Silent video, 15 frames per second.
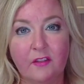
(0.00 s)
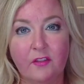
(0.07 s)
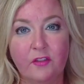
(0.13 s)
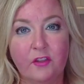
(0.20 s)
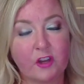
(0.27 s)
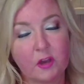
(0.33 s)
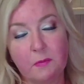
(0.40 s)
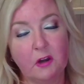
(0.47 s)

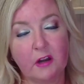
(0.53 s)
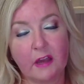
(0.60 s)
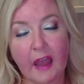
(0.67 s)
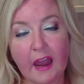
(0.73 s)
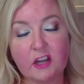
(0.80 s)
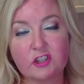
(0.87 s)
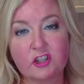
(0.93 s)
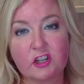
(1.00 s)
the
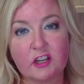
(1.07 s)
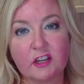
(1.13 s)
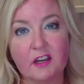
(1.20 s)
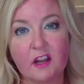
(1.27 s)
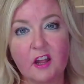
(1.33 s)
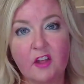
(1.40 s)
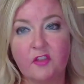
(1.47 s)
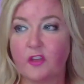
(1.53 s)

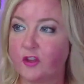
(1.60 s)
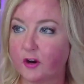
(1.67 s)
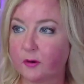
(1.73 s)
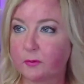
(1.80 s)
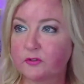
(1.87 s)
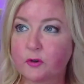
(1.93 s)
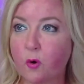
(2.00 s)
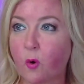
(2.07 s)
communication that there
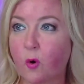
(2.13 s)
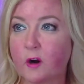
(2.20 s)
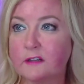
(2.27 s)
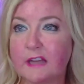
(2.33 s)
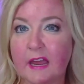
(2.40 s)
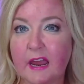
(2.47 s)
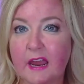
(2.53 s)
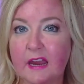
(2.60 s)
was a court
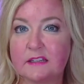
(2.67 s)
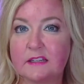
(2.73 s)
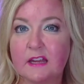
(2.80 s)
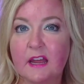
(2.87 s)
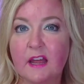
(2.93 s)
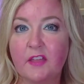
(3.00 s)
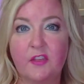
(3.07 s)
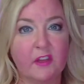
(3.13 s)
date,
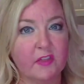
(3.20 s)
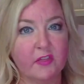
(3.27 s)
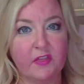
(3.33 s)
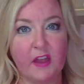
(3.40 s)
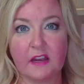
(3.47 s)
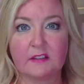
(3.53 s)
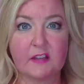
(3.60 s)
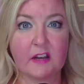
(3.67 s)
that
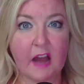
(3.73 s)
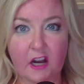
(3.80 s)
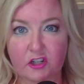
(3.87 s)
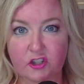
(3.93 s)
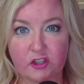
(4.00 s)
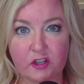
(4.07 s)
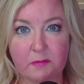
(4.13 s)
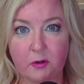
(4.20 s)
things had
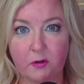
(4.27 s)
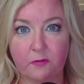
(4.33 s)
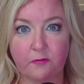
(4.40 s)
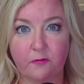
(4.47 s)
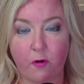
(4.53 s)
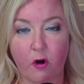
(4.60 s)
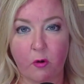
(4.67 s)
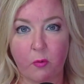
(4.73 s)
actually moved
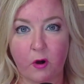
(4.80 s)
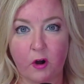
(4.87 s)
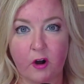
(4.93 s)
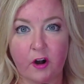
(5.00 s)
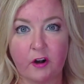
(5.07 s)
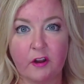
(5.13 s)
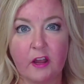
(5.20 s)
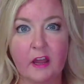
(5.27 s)

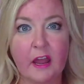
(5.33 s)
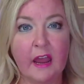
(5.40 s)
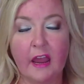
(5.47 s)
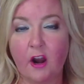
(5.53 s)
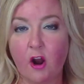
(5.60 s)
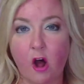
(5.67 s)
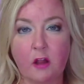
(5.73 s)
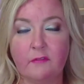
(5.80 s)
forward
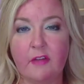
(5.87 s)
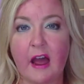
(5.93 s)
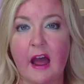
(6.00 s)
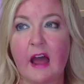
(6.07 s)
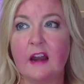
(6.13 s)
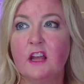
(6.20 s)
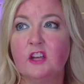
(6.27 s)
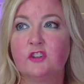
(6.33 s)
and all of
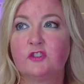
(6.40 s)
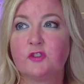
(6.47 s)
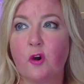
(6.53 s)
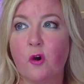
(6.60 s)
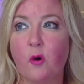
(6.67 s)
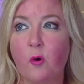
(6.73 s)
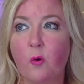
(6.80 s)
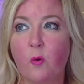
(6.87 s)
that.
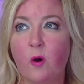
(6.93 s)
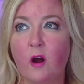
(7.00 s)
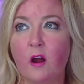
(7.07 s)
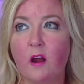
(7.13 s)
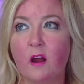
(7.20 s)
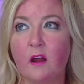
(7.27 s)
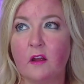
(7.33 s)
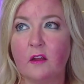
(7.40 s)
So
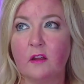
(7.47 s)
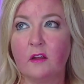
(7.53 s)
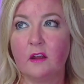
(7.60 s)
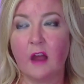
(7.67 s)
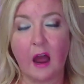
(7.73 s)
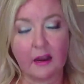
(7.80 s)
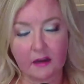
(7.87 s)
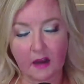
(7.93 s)

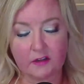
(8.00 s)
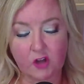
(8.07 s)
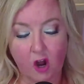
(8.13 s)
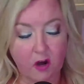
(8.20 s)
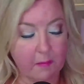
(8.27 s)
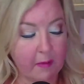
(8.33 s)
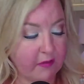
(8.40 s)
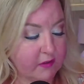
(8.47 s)
I
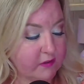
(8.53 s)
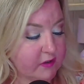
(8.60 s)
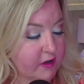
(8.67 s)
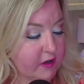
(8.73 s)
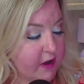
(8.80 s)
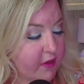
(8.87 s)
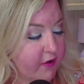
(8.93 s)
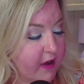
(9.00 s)
talk about this in
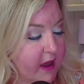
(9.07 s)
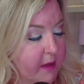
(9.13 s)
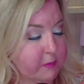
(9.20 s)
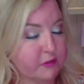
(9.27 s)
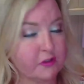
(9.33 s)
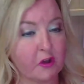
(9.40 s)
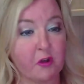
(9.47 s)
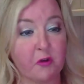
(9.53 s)
another
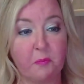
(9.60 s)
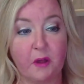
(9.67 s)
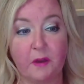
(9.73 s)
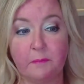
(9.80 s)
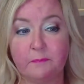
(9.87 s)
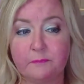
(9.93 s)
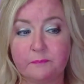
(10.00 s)
episode, but